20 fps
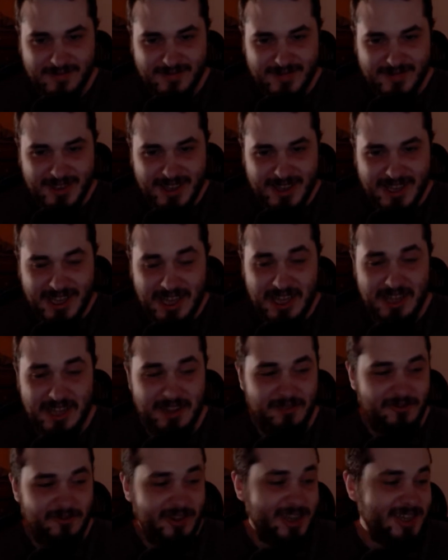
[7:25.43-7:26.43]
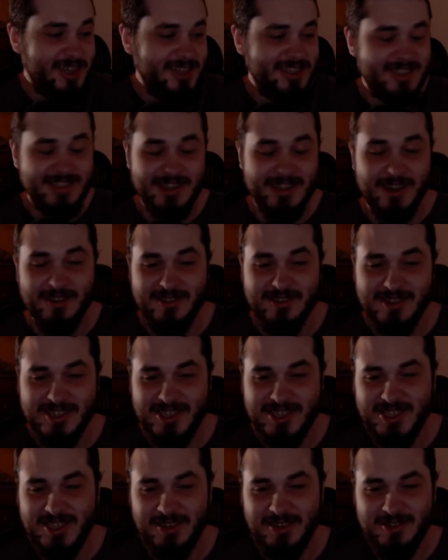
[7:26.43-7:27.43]
and the fucking stone
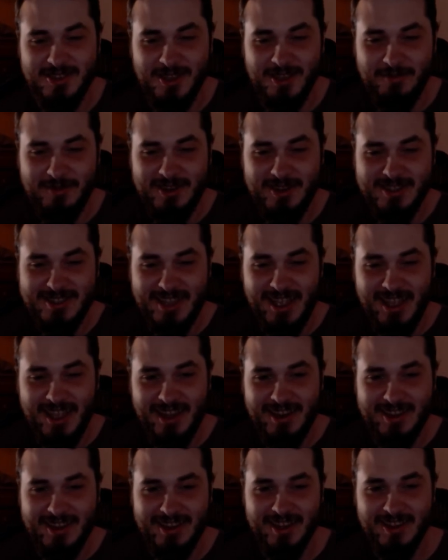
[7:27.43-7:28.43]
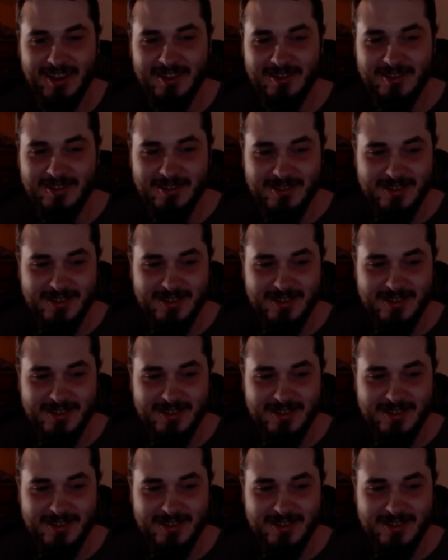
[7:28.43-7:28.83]
just shows up in his hand, and the other dude's